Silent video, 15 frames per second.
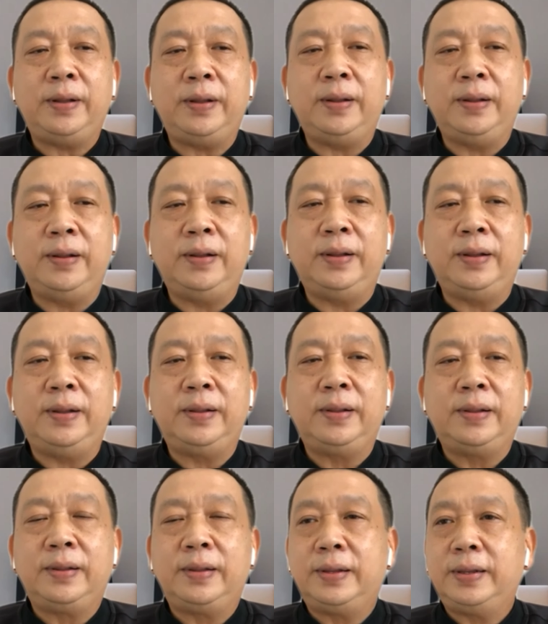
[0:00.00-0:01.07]
uh,
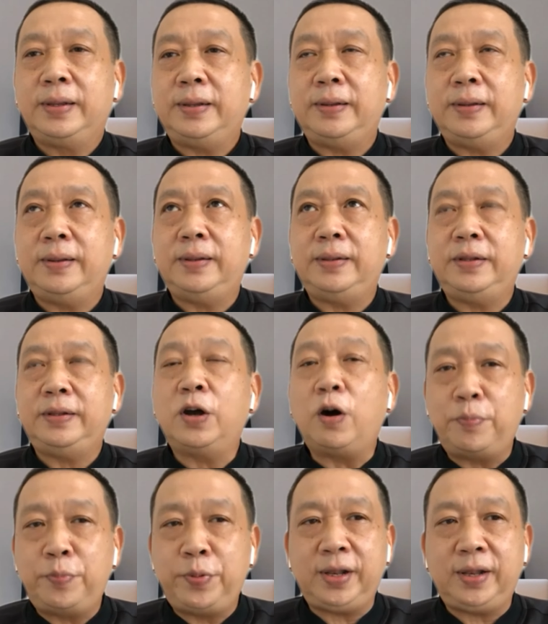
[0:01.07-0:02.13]
uh, the
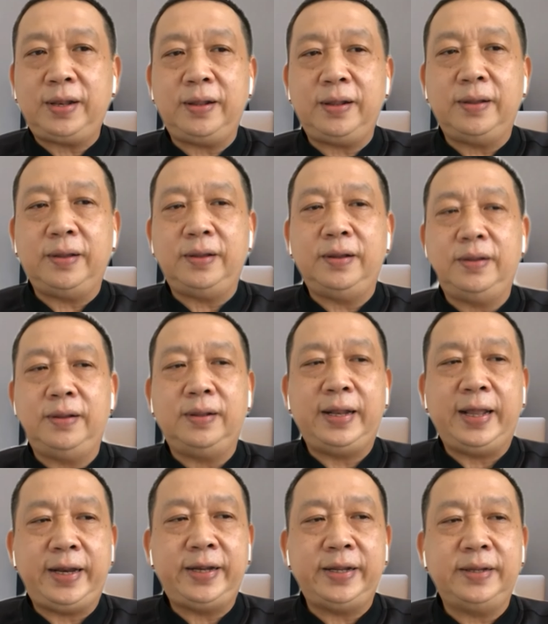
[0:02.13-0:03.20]
corporate uh,
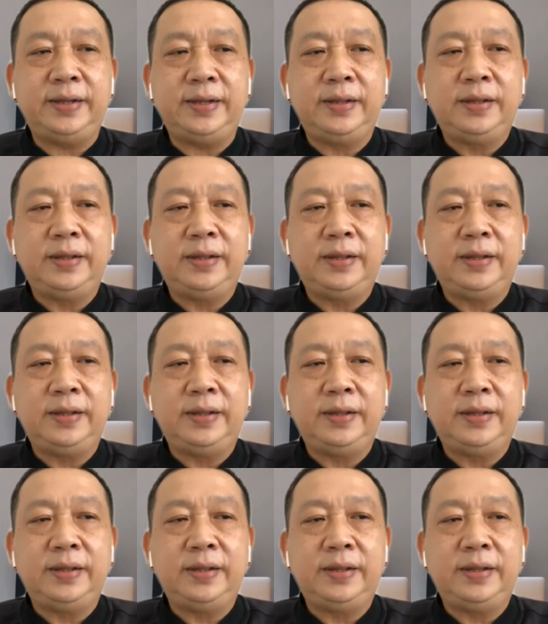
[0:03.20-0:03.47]
ladder.